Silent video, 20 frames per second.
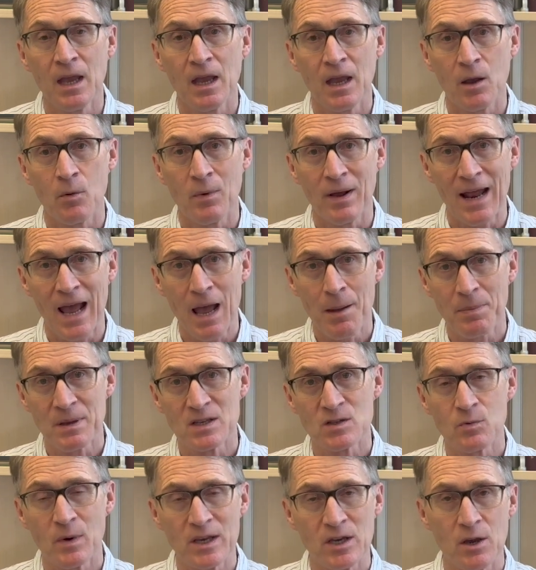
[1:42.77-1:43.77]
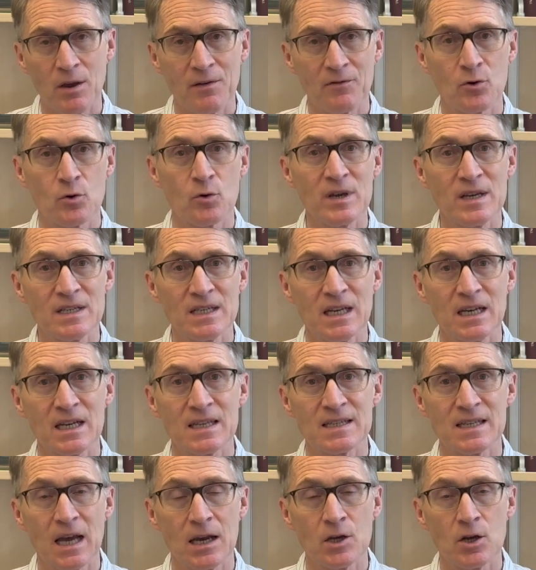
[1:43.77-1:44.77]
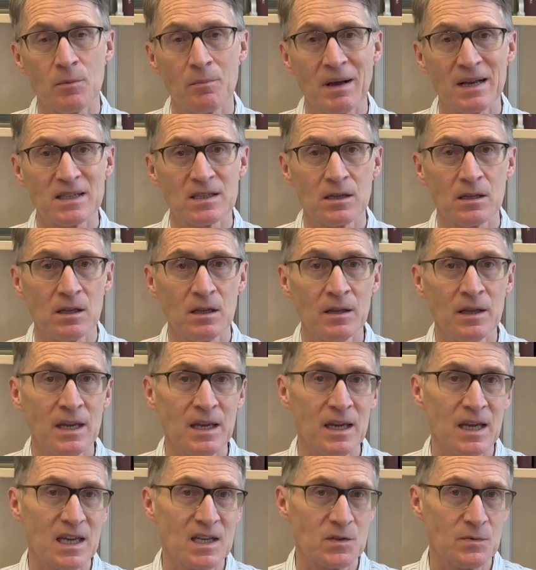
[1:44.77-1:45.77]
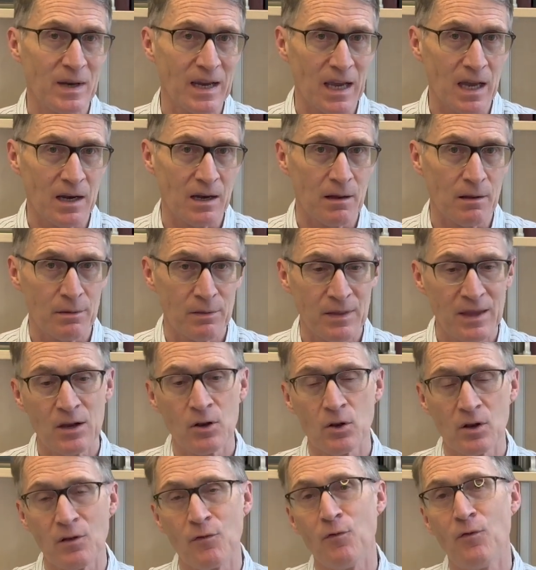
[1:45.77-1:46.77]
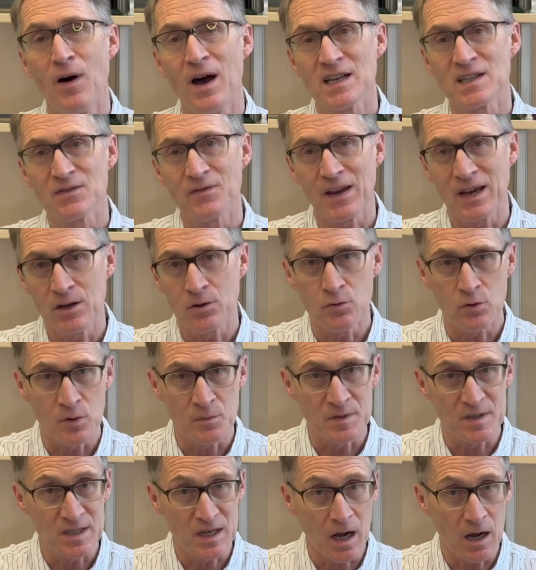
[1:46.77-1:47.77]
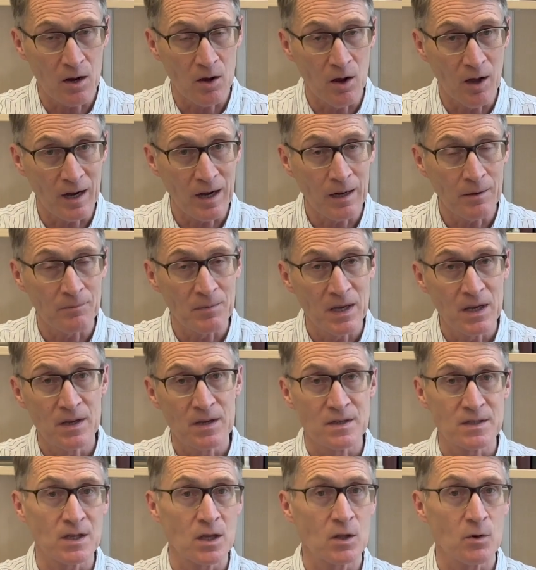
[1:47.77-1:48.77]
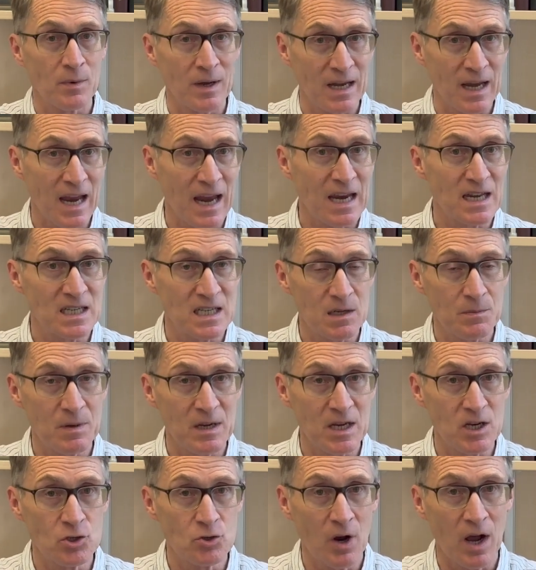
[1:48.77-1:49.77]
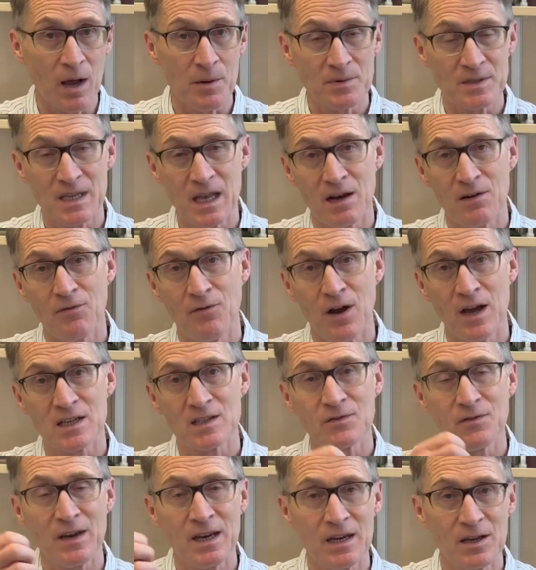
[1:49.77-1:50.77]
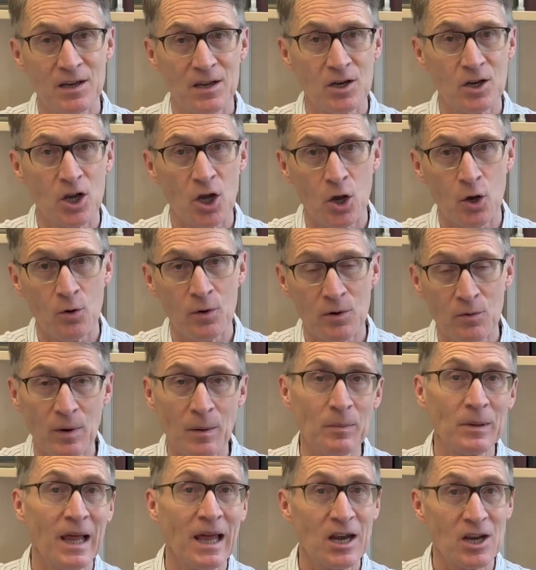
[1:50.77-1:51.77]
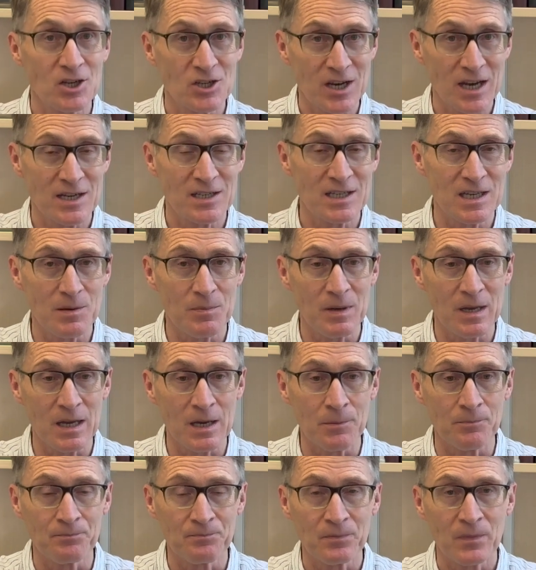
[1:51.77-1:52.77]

And what happens when you have creatine inside your muscle is we get a thing called a phosphate group stuck on it, so that when ATP drops, that phosphate can go and replenish ATP.